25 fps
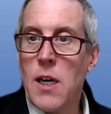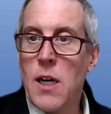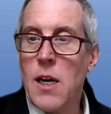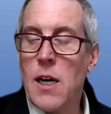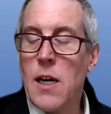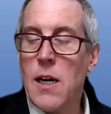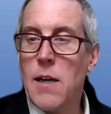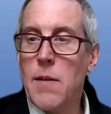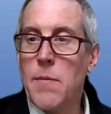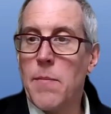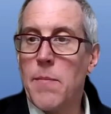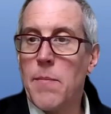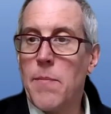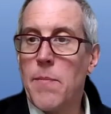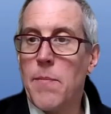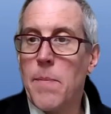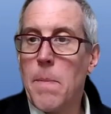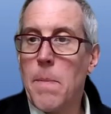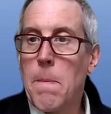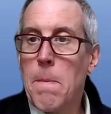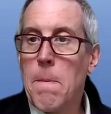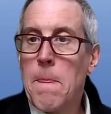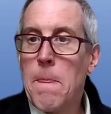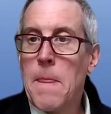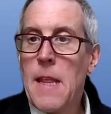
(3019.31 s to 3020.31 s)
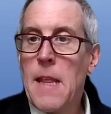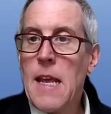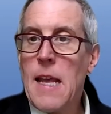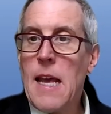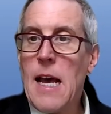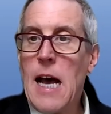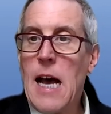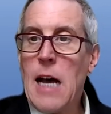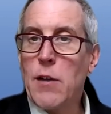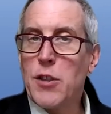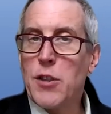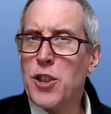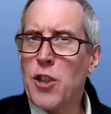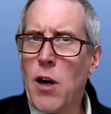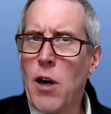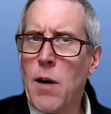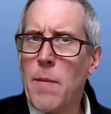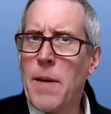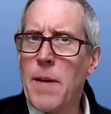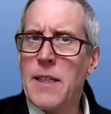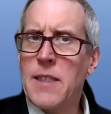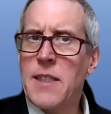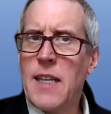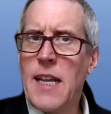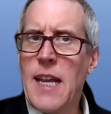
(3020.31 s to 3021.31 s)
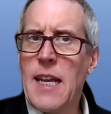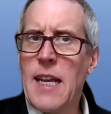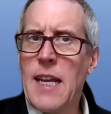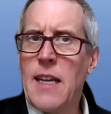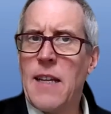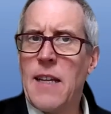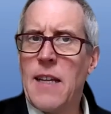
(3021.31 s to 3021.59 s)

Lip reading: I'll start by saying,